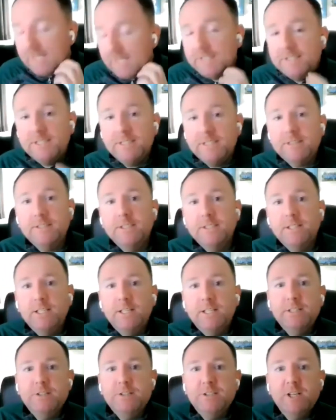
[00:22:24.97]
And then
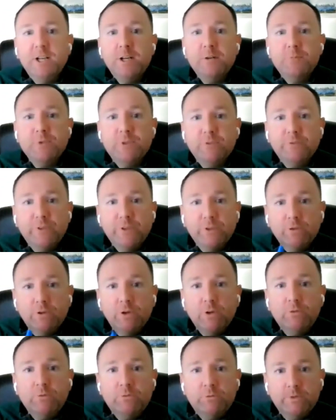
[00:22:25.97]
in terms of your
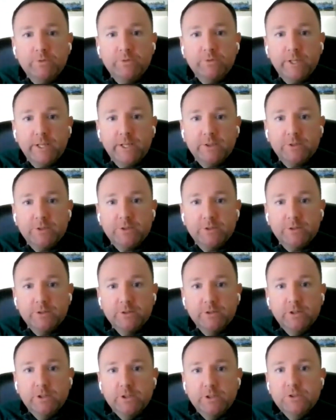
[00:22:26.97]
own reflection,
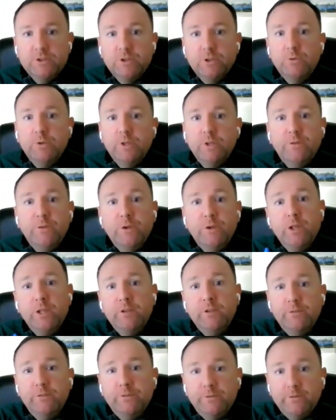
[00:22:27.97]
so
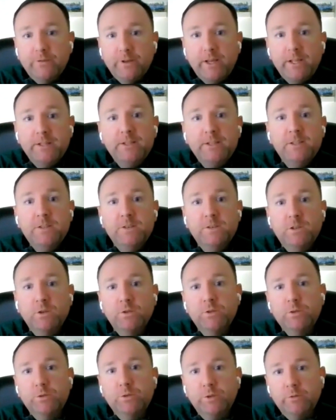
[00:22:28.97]
if Andy's
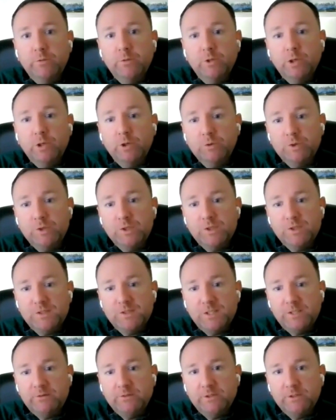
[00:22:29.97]
going to go out and coach this
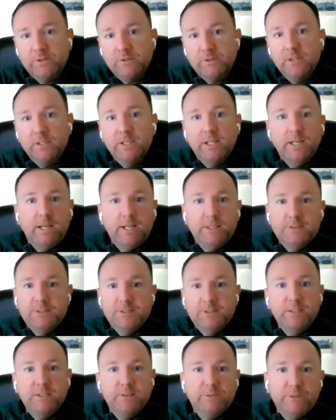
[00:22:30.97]
evening and
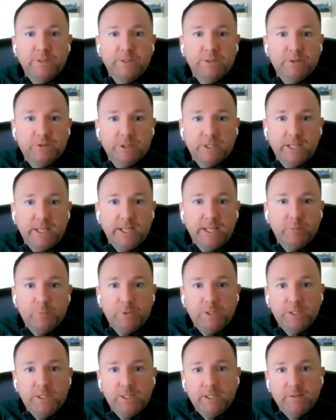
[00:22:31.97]
say you finish at 8
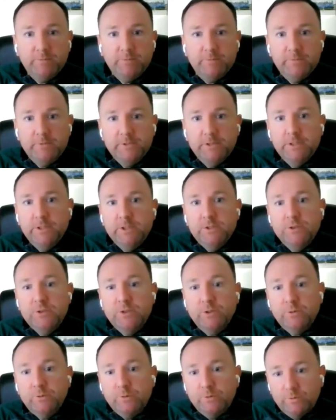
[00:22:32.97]
p.m,
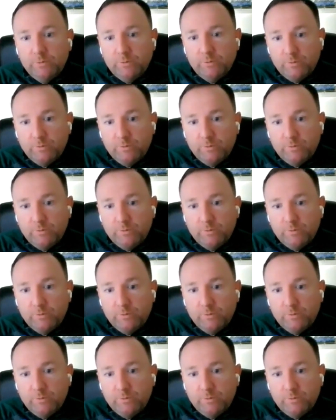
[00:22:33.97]
so